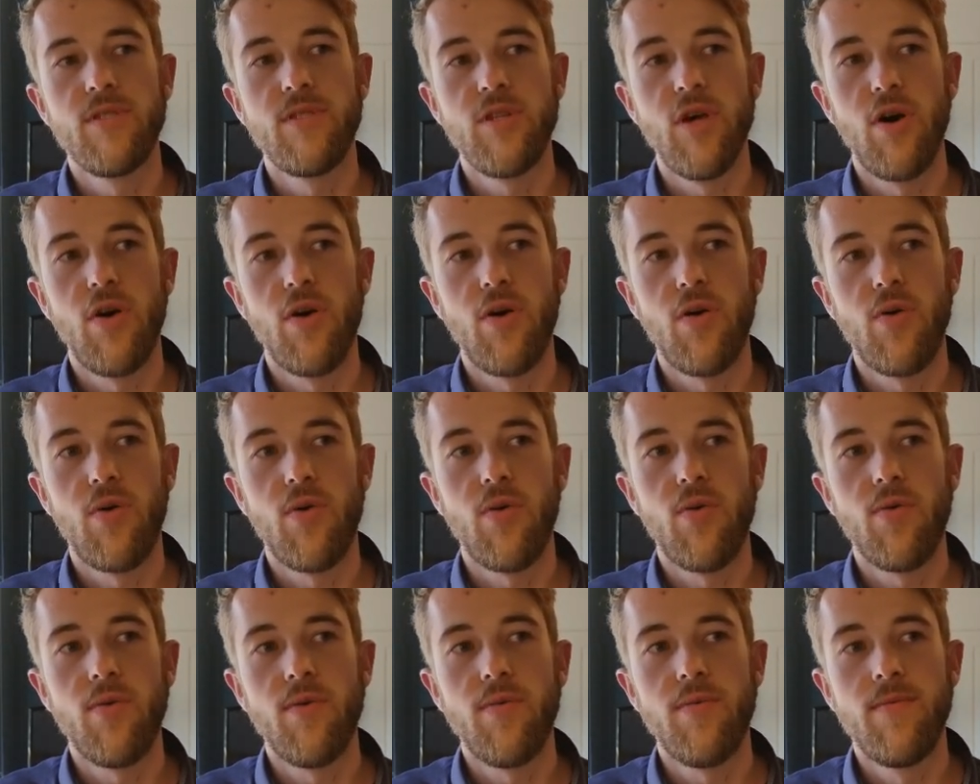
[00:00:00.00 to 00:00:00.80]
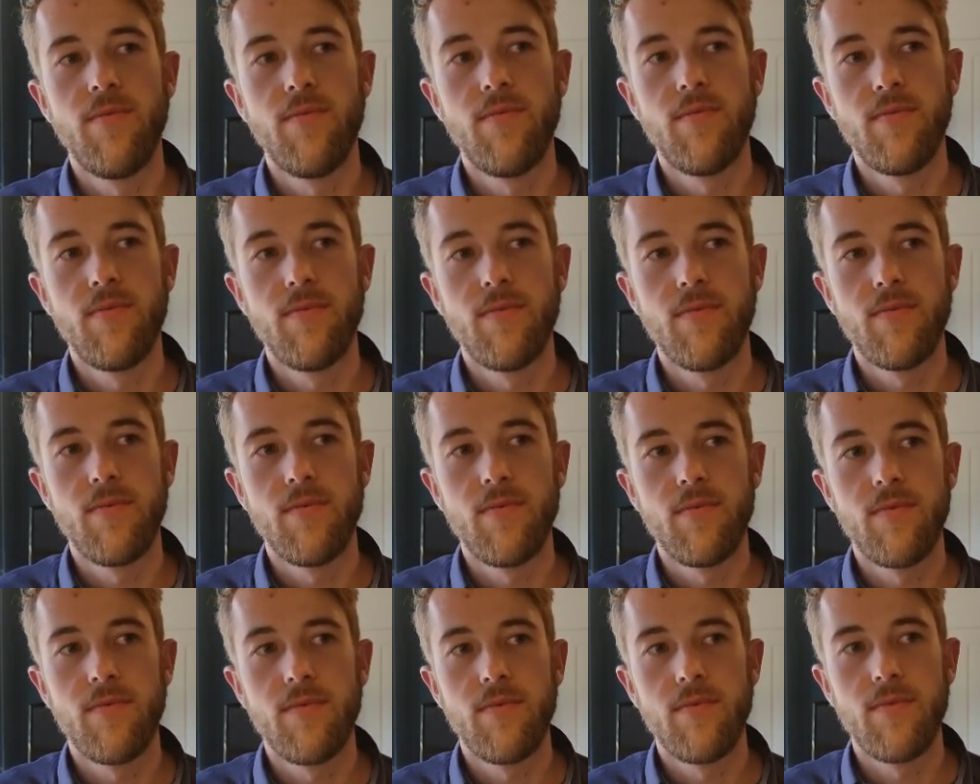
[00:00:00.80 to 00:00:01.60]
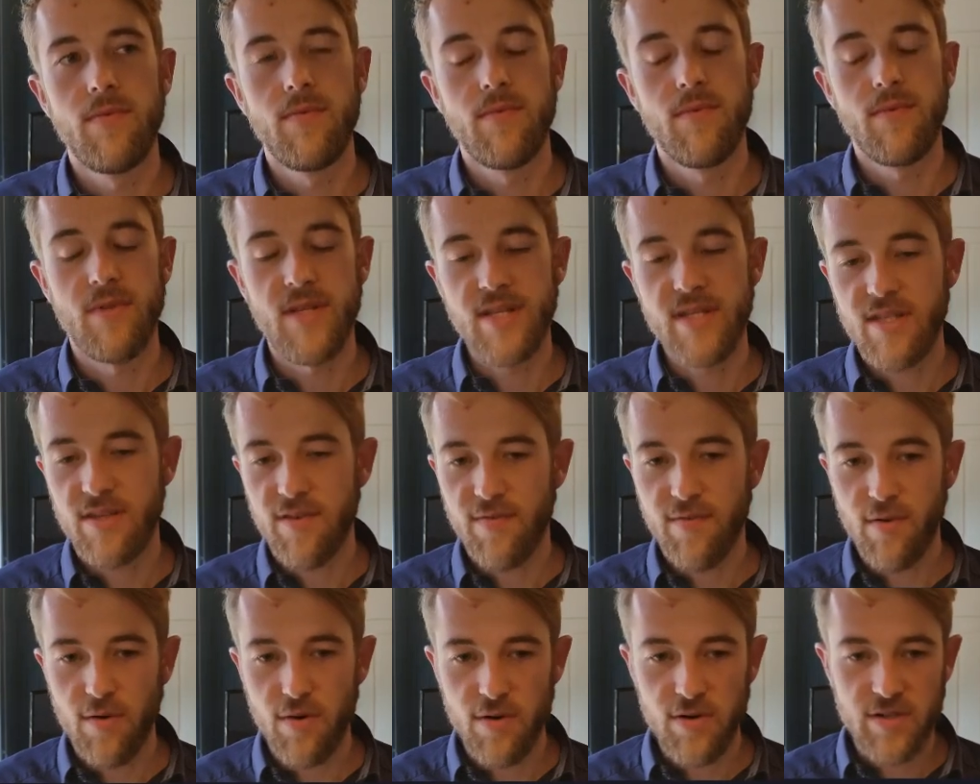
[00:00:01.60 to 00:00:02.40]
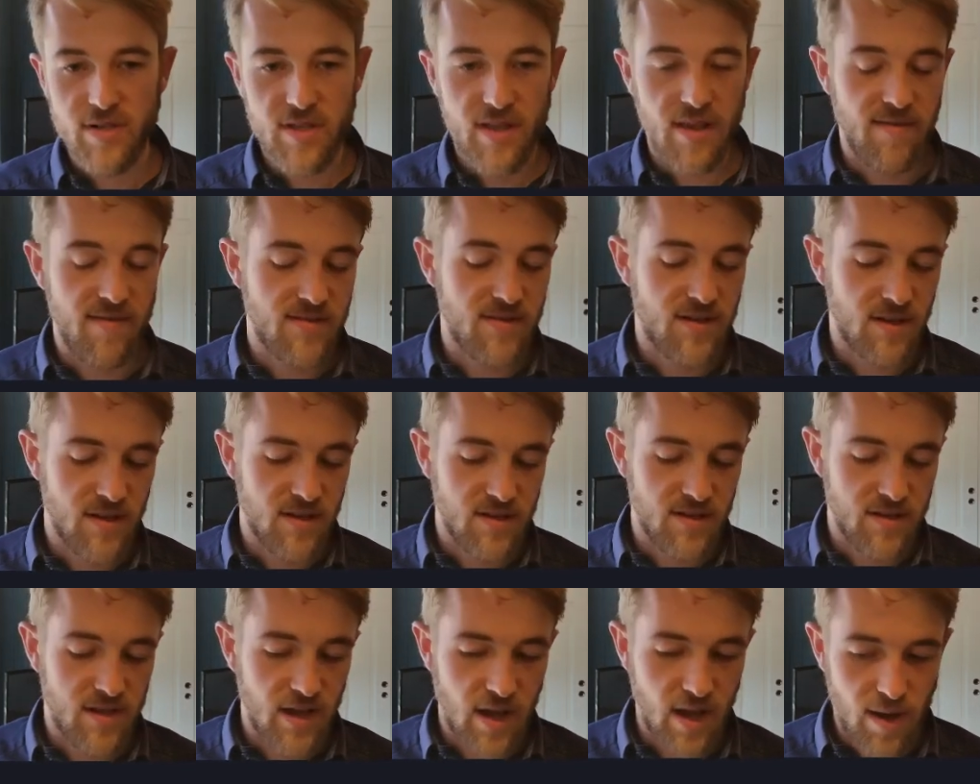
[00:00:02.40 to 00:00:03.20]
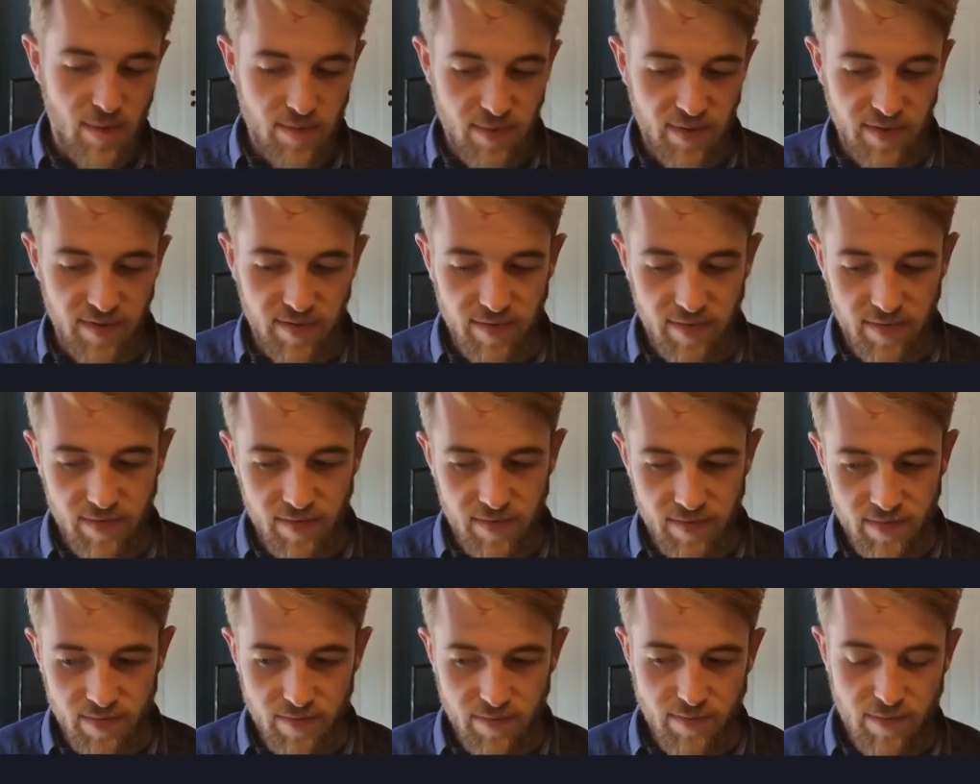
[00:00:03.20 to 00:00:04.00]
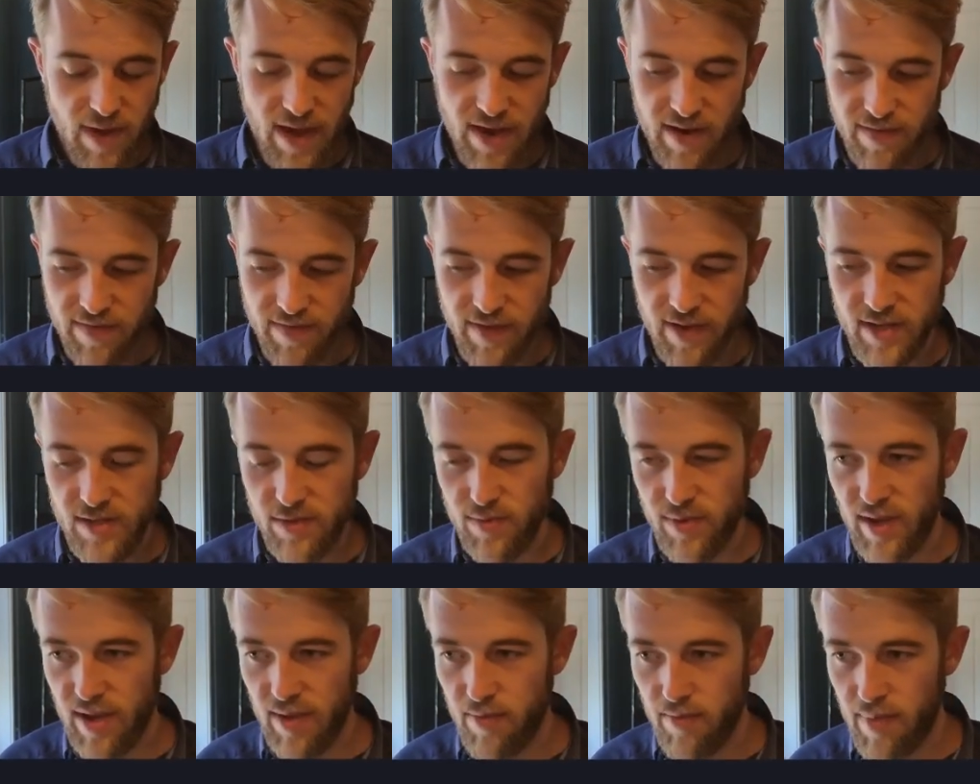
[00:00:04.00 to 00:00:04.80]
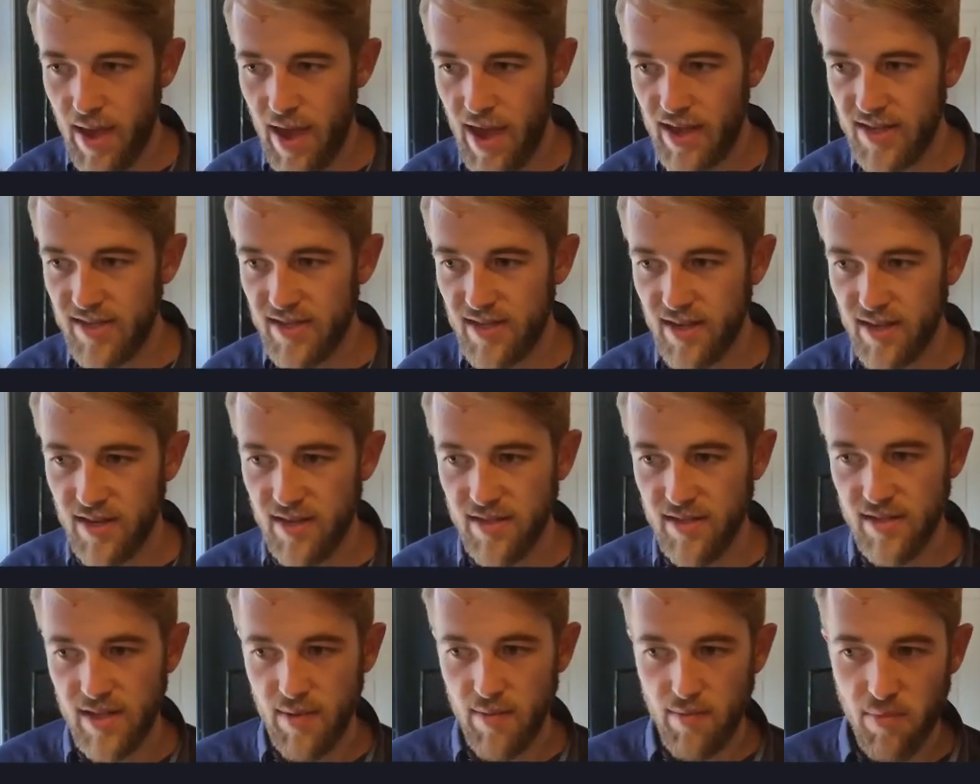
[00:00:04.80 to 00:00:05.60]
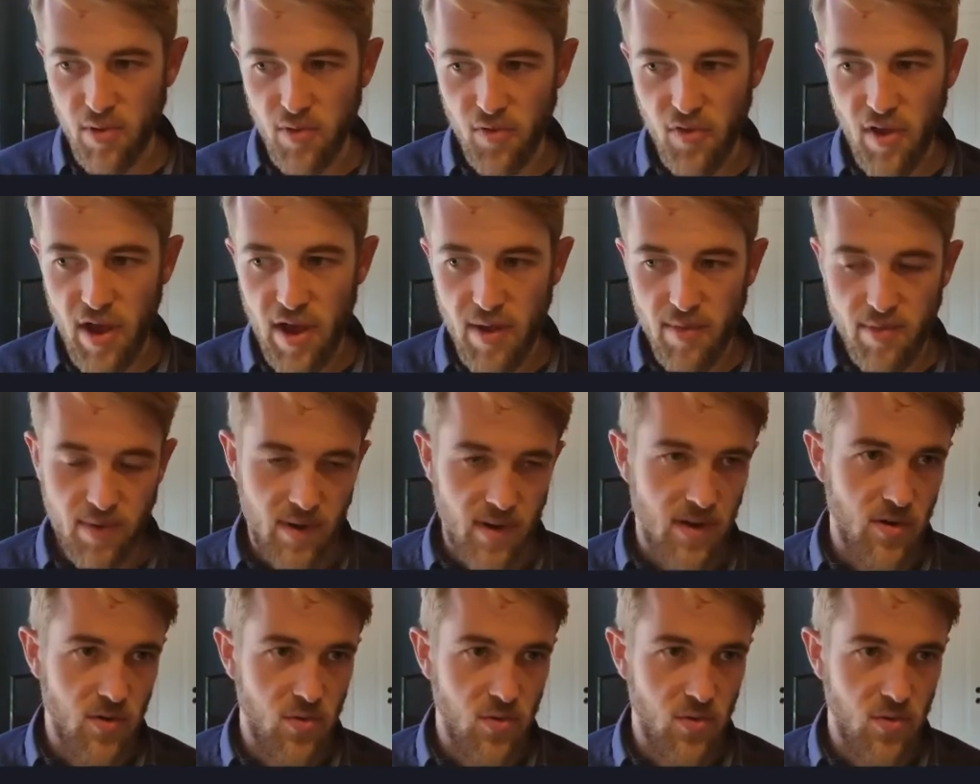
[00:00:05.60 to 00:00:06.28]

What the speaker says: So this, of course, gives us a couple of benefits. We can pass in a simple type.